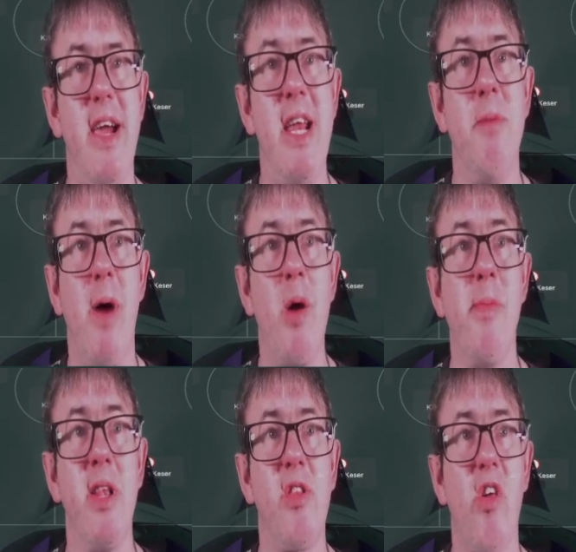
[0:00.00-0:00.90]
in a
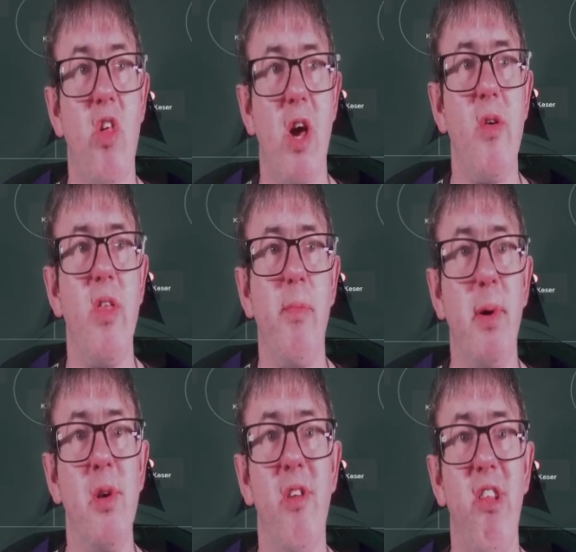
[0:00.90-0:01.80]
moment to show you the
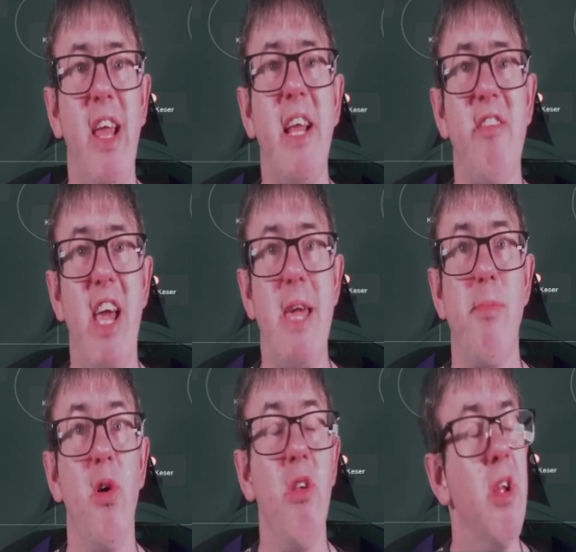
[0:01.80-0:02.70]
Bundesliga
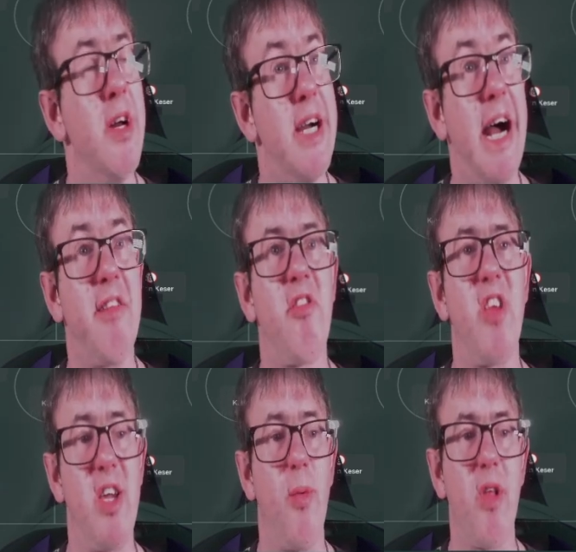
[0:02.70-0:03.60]
table and to
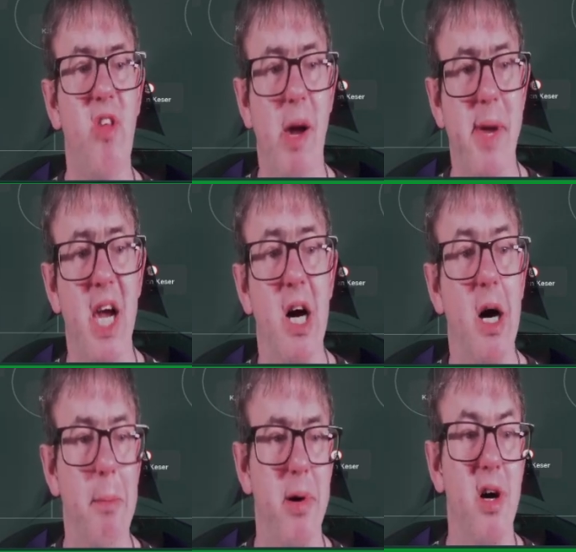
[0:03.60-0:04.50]
tell you what's coming
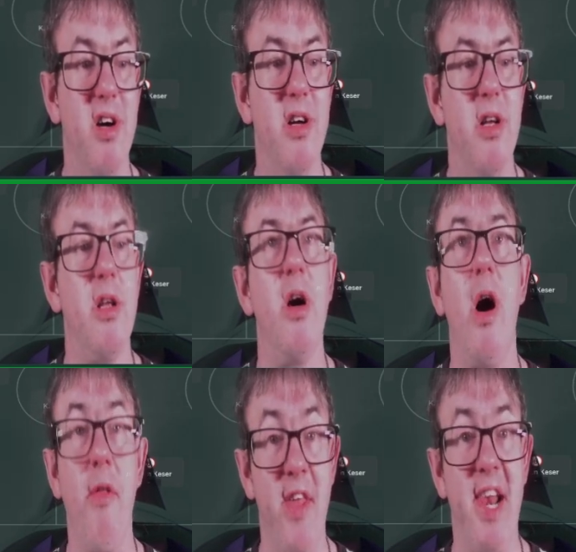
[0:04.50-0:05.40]
up
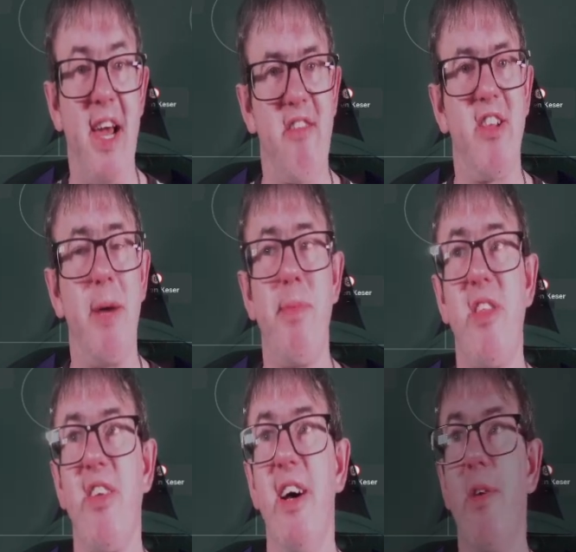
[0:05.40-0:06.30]
on the next
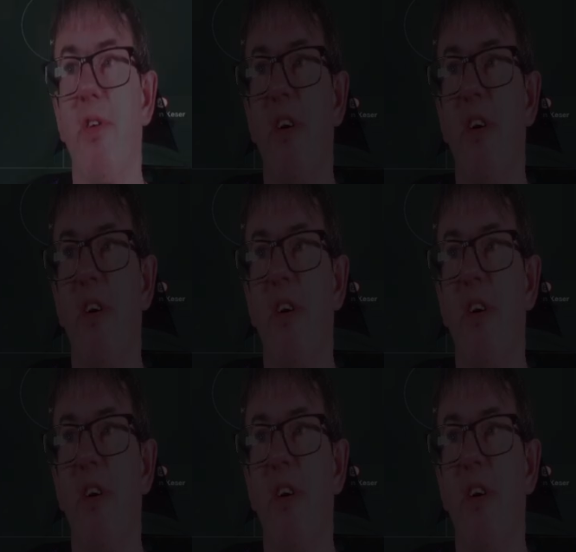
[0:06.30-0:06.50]
episode.